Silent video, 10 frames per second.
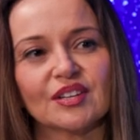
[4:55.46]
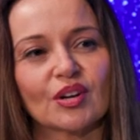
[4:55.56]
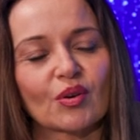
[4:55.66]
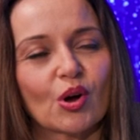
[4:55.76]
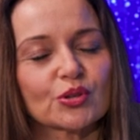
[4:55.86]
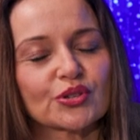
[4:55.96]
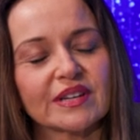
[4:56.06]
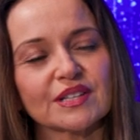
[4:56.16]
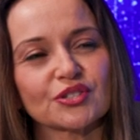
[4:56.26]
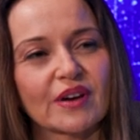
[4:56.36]
you know,
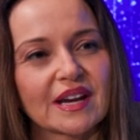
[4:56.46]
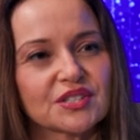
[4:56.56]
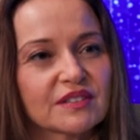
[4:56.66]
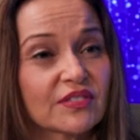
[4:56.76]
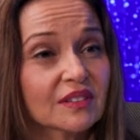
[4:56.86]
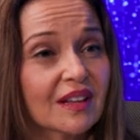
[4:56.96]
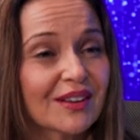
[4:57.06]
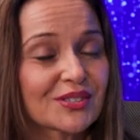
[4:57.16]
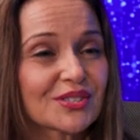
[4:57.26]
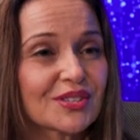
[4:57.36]
culture eats strategy for
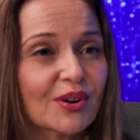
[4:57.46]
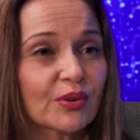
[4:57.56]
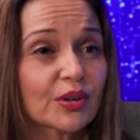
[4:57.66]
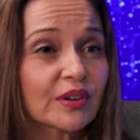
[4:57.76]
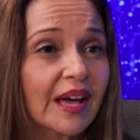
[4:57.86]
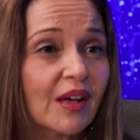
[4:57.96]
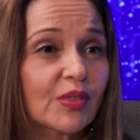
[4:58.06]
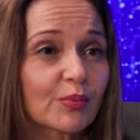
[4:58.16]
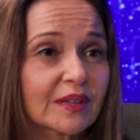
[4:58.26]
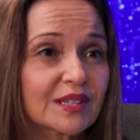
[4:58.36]
lunch. So good
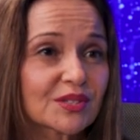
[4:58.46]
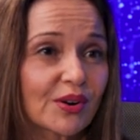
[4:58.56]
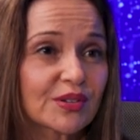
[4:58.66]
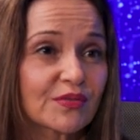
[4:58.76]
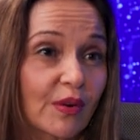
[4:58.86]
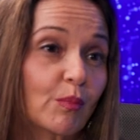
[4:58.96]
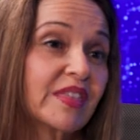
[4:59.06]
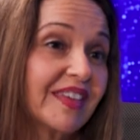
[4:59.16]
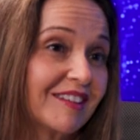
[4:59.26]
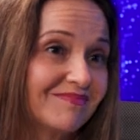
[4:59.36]
health really starts from
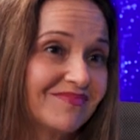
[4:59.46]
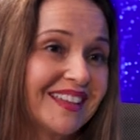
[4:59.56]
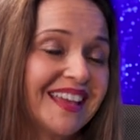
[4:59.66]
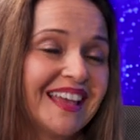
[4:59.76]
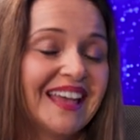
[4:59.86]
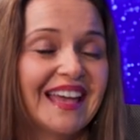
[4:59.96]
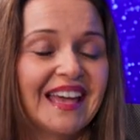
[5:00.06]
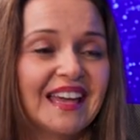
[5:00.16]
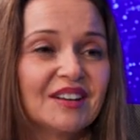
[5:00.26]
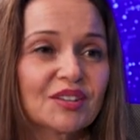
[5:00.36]
within
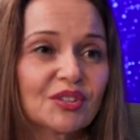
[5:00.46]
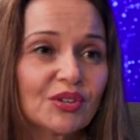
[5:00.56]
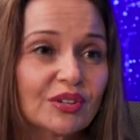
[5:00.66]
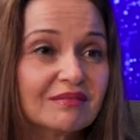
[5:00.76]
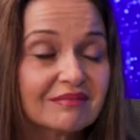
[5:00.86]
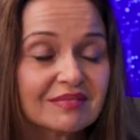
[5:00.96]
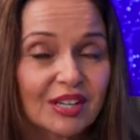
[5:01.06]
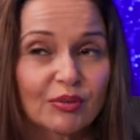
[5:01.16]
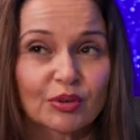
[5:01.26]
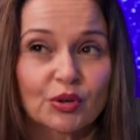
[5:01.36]
and good
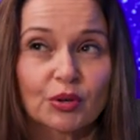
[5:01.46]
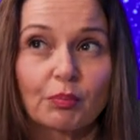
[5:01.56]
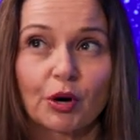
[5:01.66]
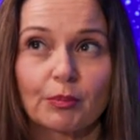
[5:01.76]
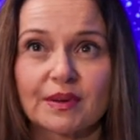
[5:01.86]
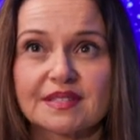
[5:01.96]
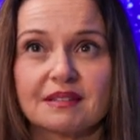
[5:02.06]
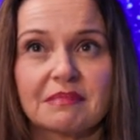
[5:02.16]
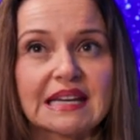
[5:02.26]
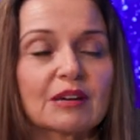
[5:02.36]
you know good purpose
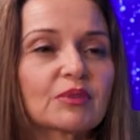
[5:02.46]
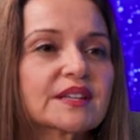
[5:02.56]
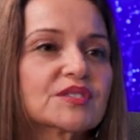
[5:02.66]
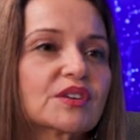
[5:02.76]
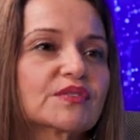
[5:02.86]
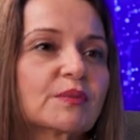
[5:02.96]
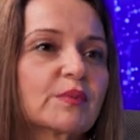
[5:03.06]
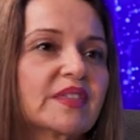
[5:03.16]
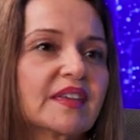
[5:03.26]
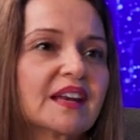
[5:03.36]
and meaning really starts
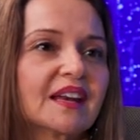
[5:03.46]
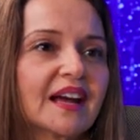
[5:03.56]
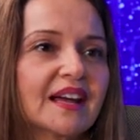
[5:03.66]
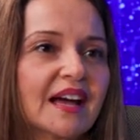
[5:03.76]
from within and i